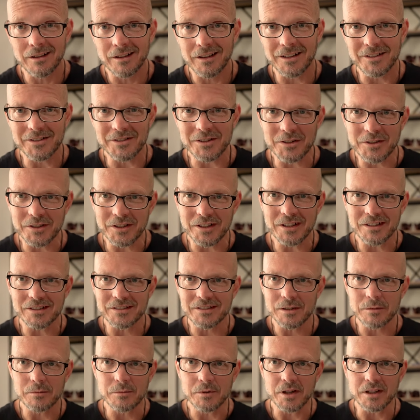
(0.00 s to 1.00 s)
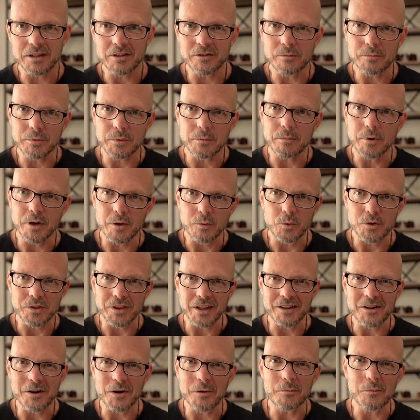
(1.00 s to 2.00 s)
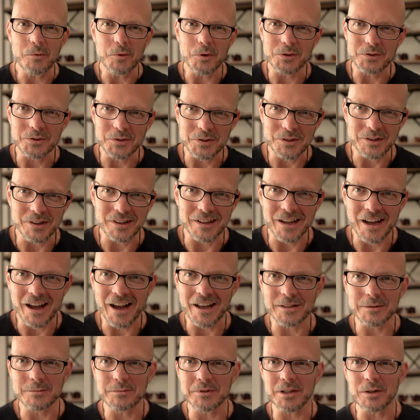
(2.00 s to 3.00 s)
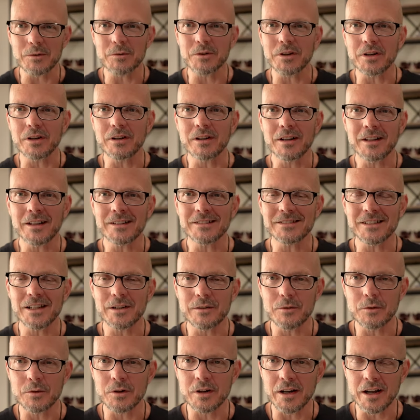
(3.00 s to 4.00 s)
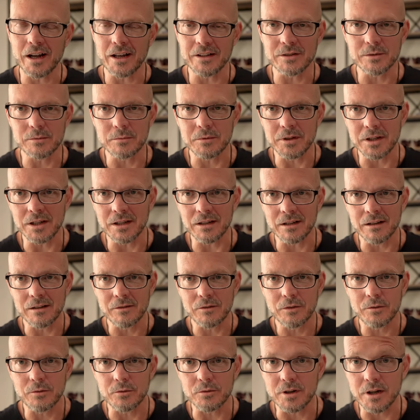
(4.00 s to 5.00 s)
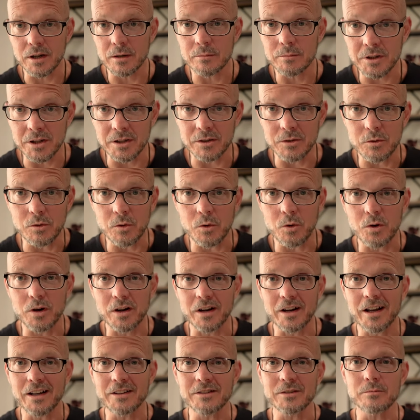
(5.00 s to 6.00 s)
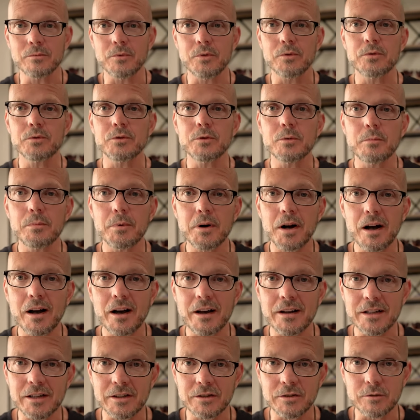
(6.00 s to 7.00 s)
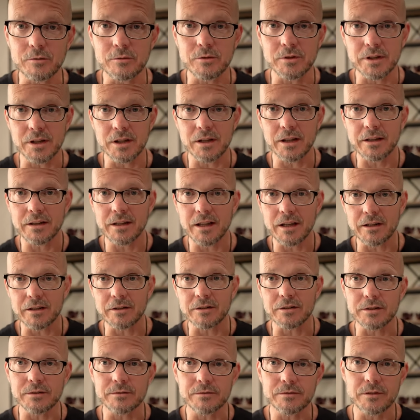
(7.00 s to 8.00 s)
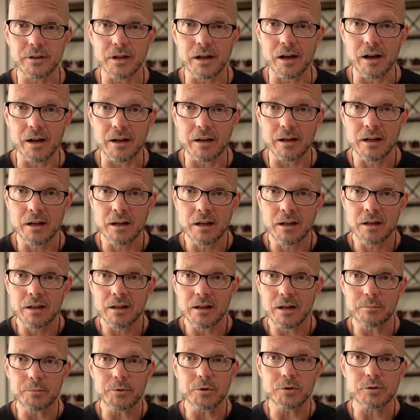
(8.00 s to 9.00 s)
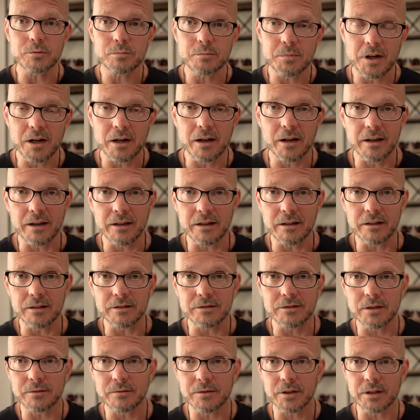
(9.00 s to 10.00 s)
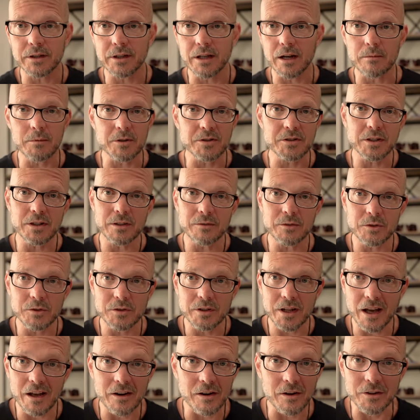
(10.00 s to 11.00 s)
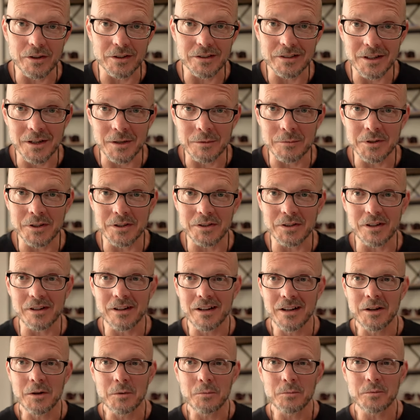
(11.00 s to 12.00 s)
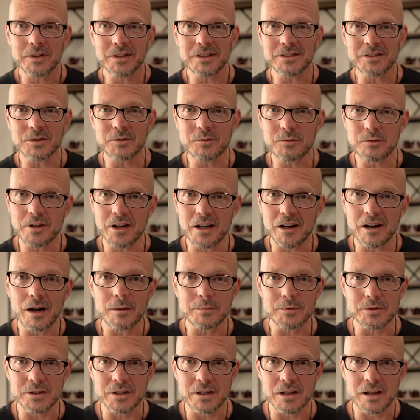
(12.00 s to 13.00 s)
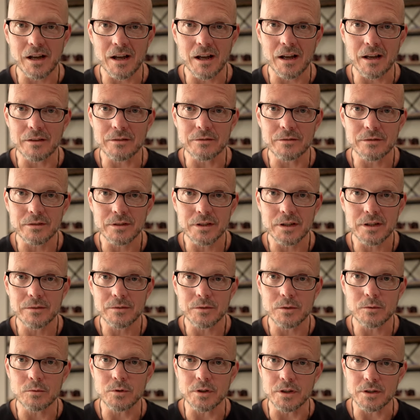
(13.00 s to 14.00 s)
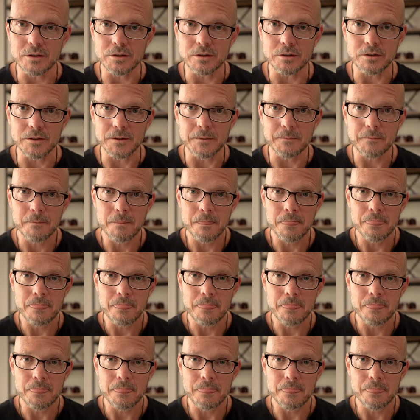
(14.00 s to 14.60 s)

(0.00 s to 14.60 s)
and start to get some, a little bit of what they call multi orgasmic, where you, instead of orgasming through coming, you orgasm through your body and you really let that energy fly up your spine and stuff like that. I'm not saying you have to do that all the time either, but it's a great option to have if you want to do it.